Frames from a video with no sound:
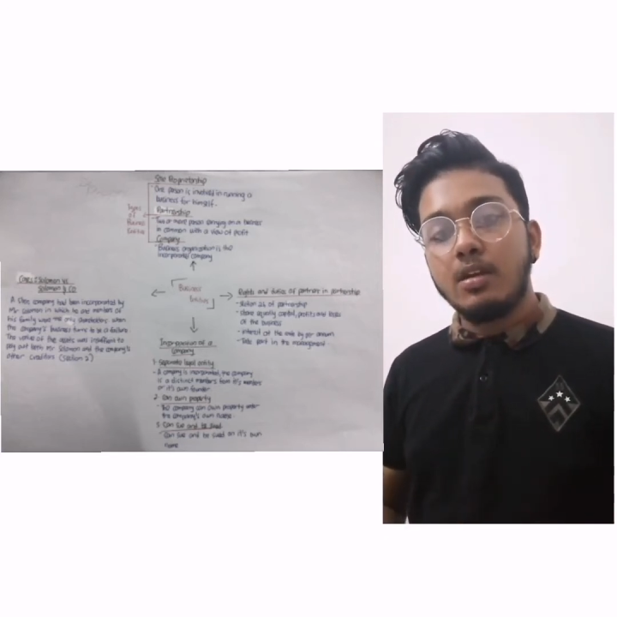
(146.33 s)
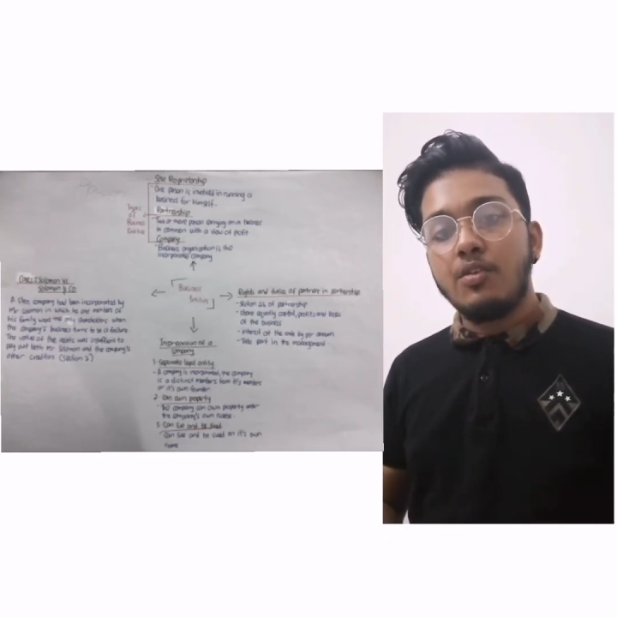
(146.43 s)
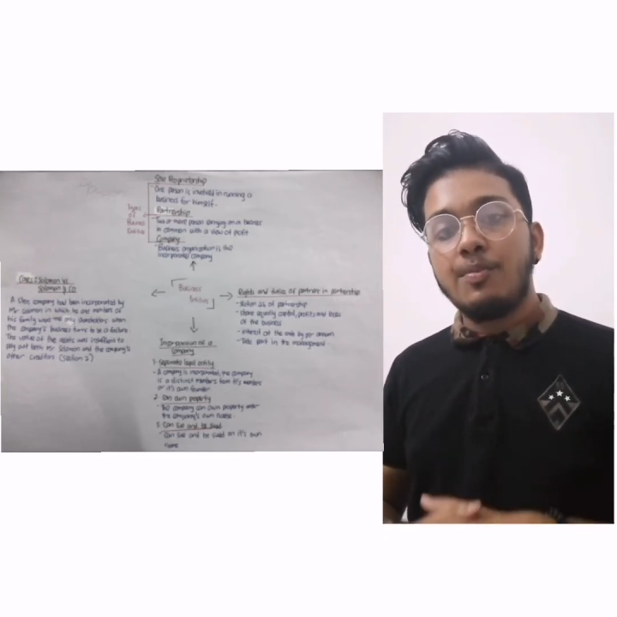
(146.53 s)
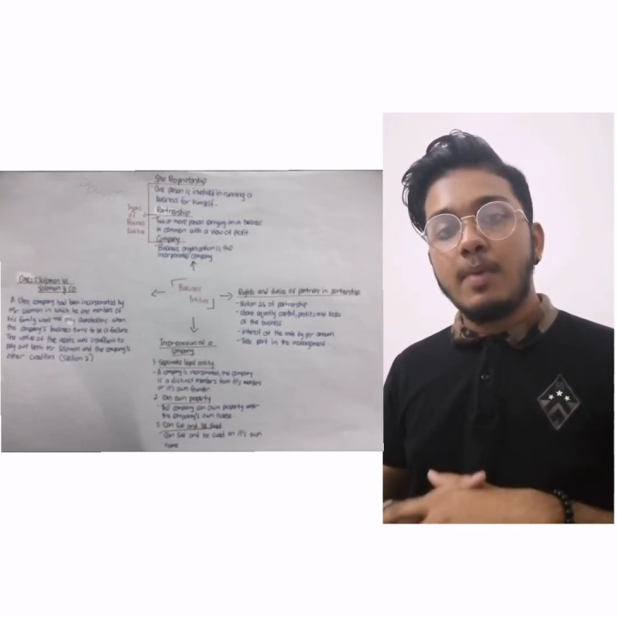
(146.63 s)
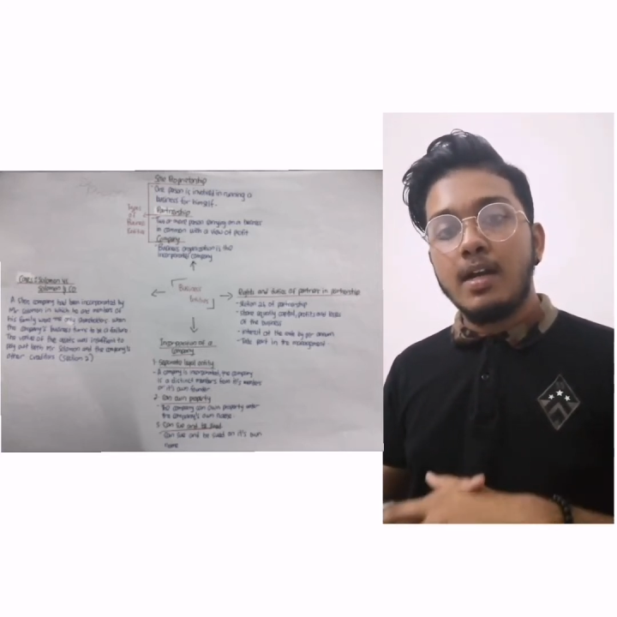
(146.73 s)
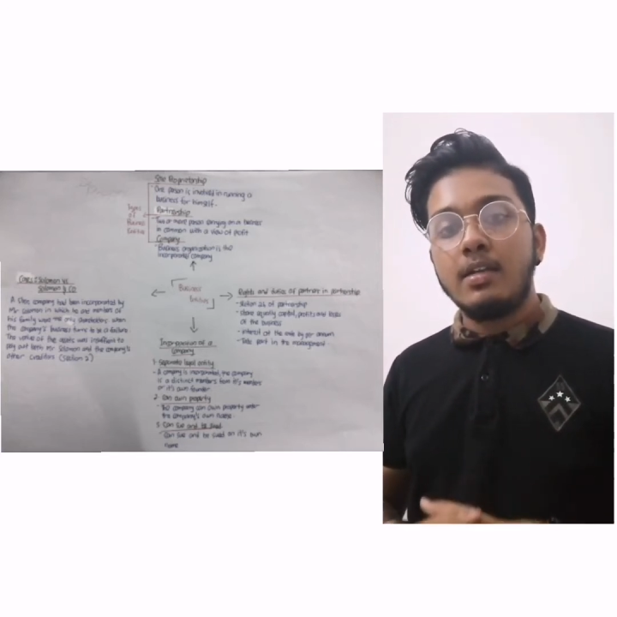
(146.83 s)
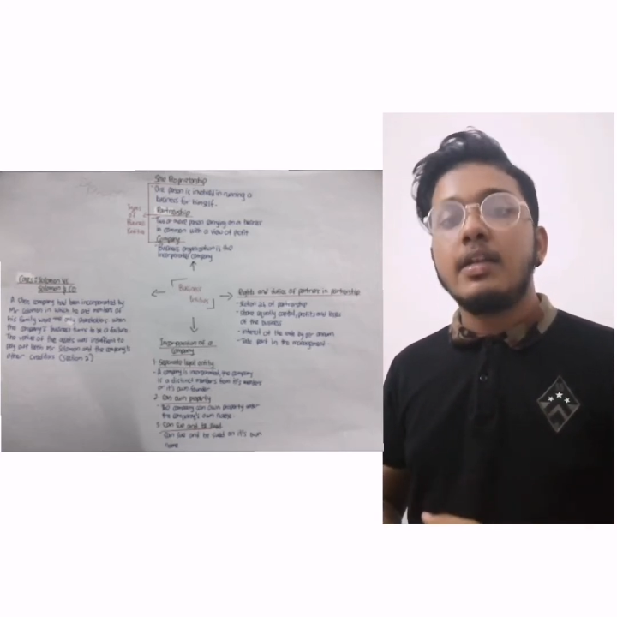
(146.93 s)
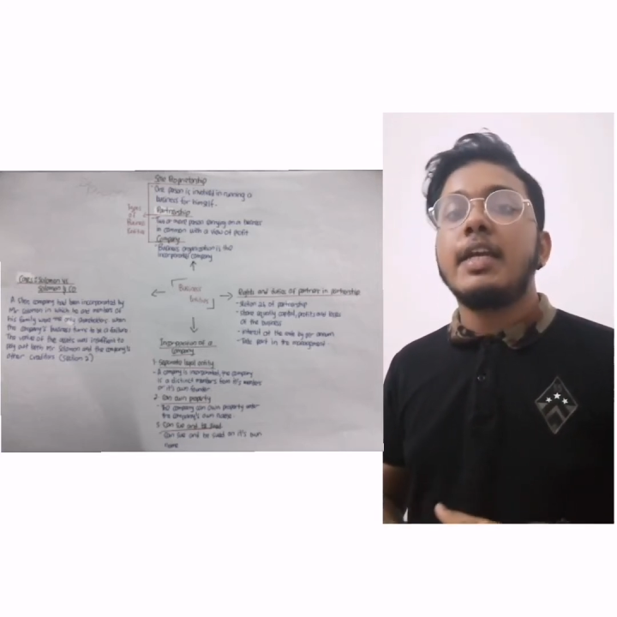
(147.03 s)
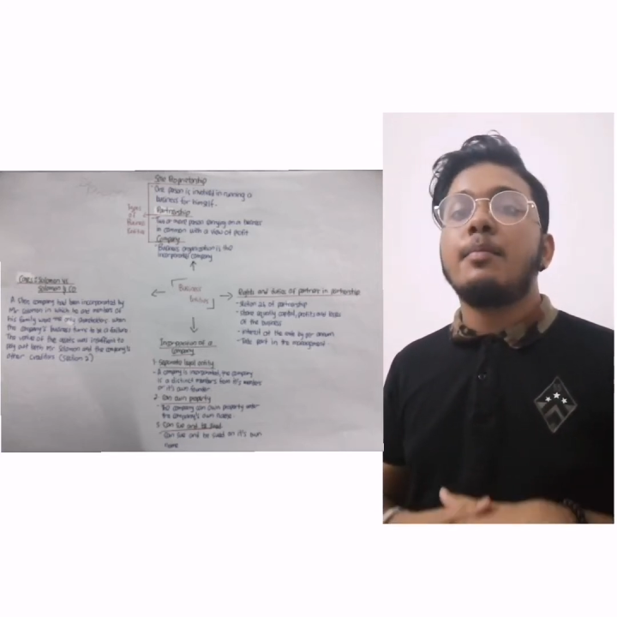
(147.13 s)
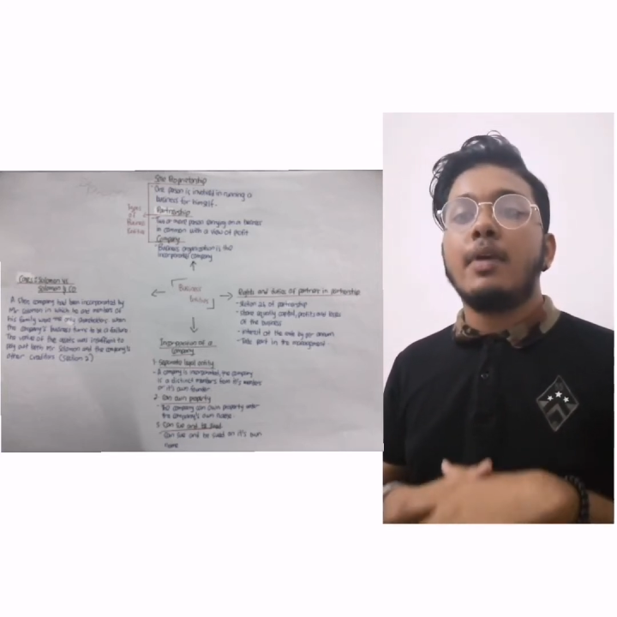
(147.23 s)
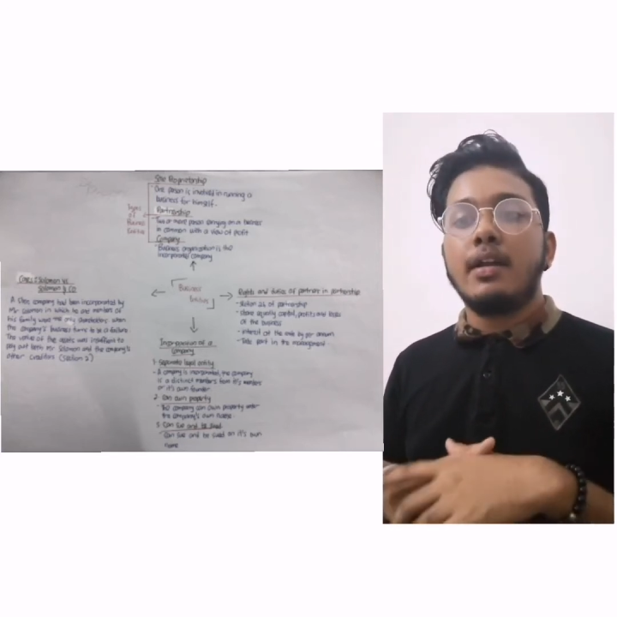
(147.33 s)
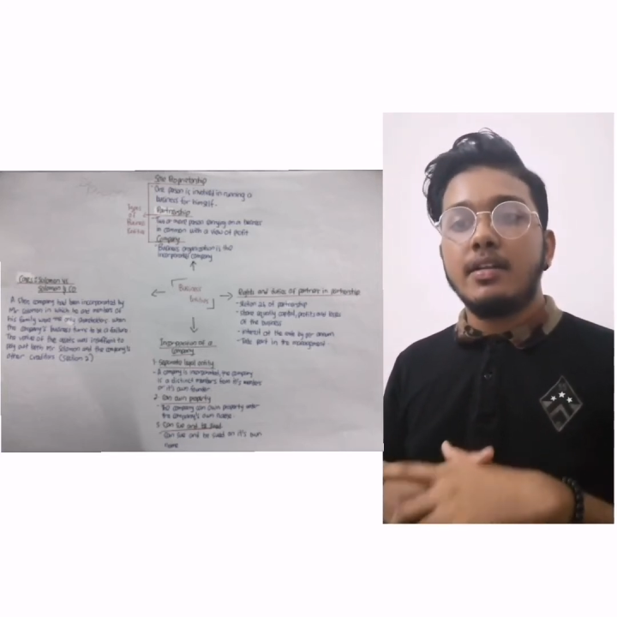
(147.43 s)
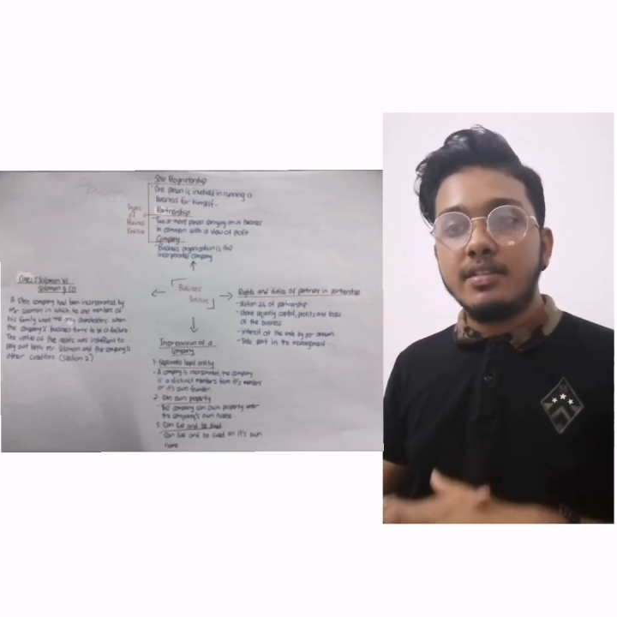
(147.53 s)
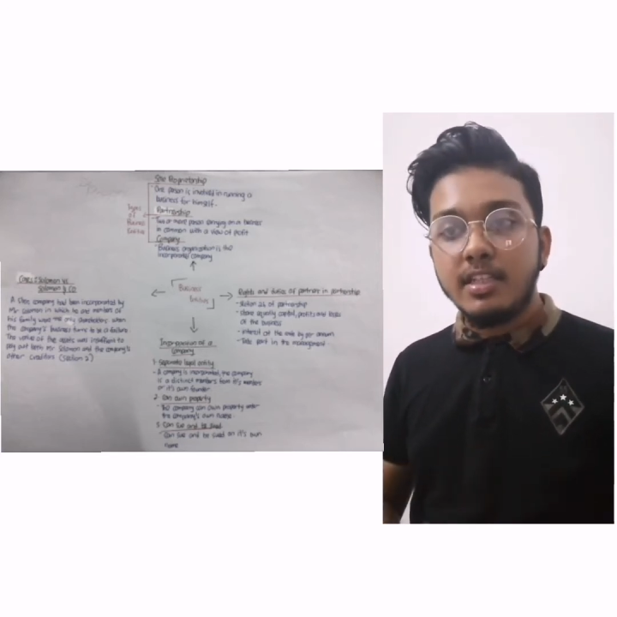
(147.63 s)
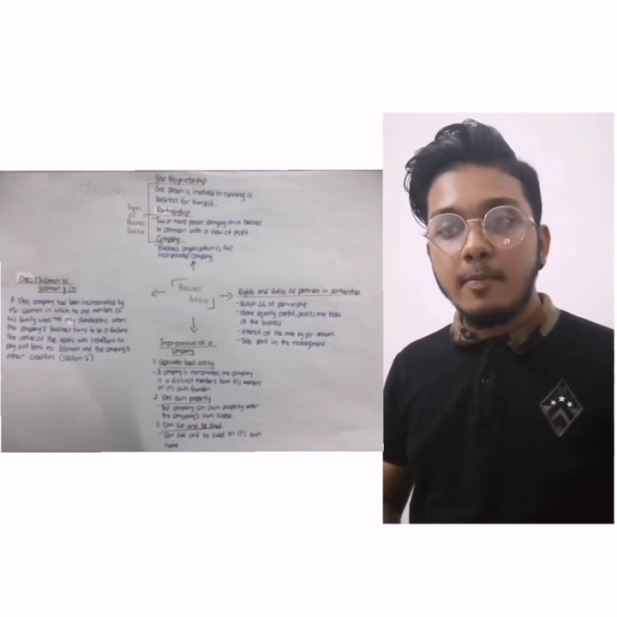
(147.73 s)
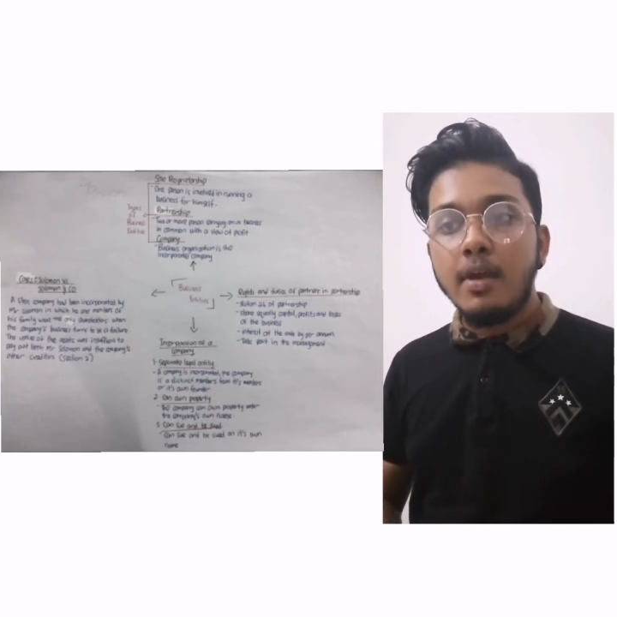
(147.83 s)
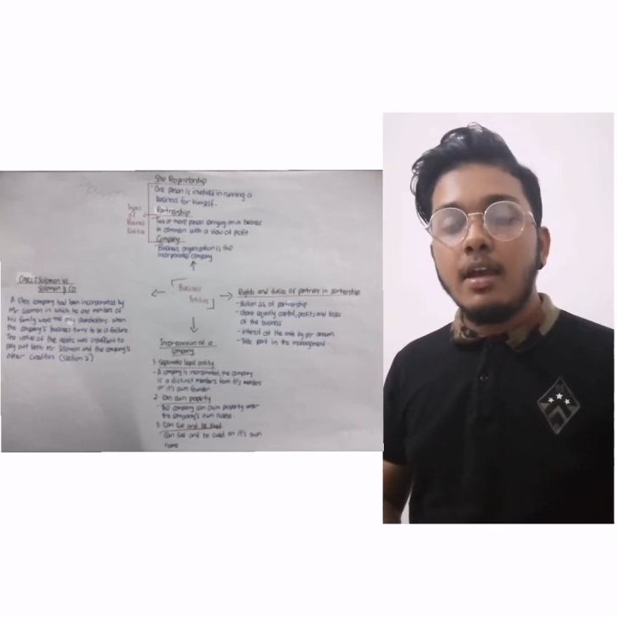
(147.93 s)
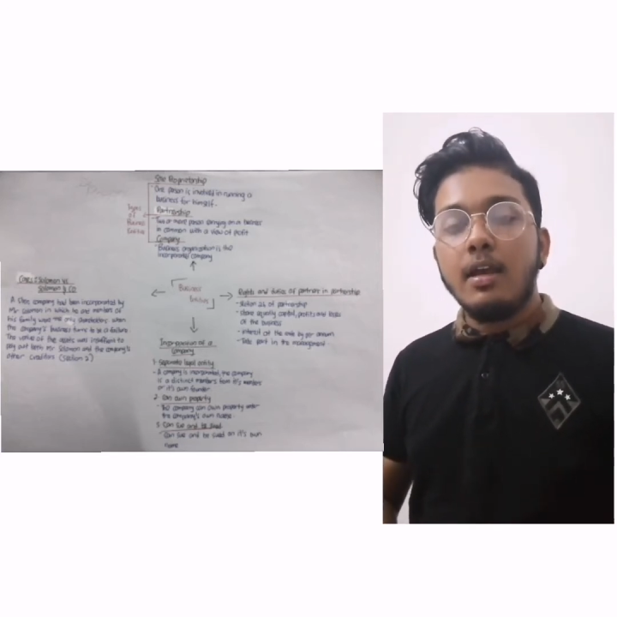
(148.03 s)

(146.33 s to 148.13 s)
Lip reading: of partner in partnership.